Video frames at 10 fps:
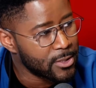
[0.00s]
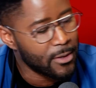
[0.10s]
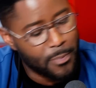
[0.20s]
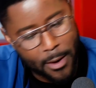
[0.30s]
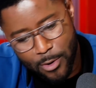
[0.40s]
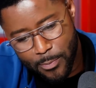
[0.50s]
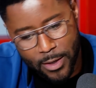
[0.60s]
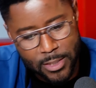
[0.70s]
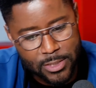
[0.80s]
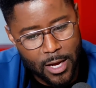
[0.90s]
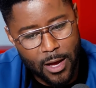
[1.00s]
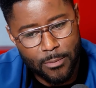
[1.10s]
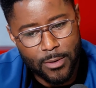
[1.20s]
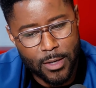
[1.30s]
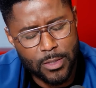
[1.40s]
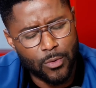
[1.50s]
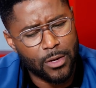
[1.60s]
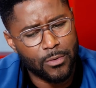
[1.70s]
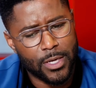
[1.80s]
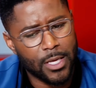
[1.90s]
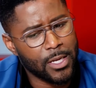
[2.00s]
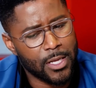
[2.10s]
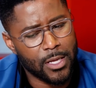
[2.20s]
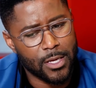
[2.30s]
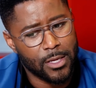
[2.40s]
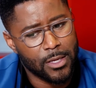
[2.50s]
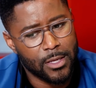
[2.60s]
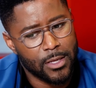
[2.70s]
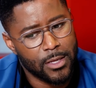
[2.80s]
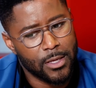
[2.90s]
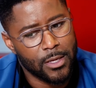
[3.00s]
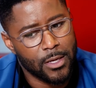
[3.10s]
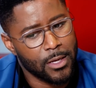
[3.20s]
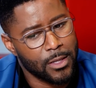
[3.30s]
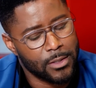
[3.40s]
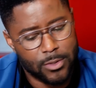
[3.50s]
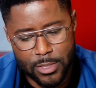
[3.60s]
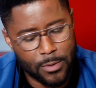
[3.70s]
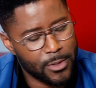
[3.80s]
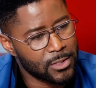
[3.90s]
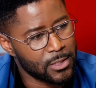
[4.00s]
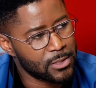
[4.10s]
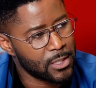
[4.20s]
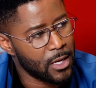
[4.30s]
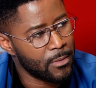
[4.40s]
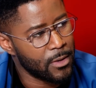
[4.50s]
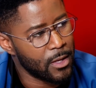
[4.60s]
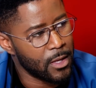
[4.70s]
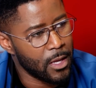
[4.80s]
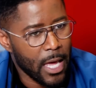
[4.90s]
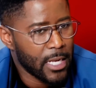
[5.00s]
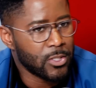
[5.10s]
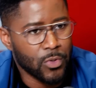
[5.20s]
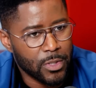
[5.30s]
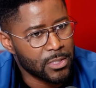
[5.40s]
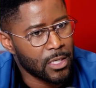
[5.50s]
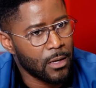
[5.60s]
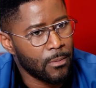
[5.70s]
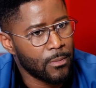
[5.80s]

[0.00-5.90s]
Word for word: He pat me on the back, good job. And I was like, wait, no. Don't tell me it's a good job. I didn't do a good job.